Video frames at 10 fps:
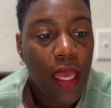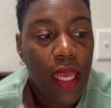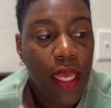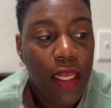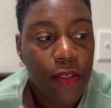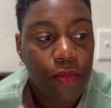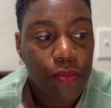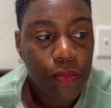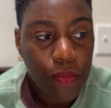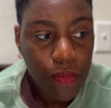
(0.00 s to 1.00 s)
And
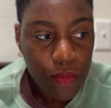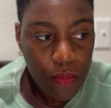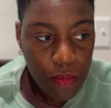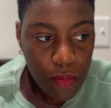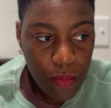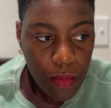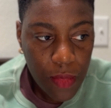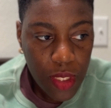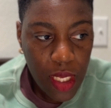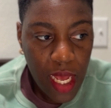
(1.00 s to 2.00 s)

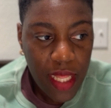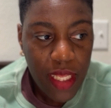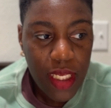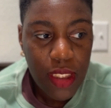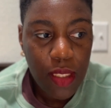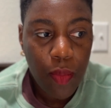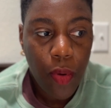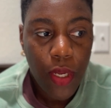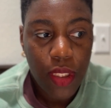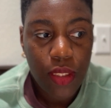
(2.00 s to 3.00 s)
I think it's
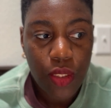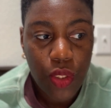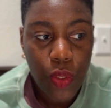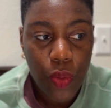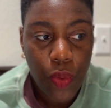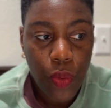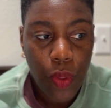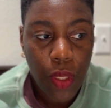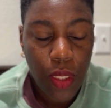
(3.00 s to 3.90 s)
important to,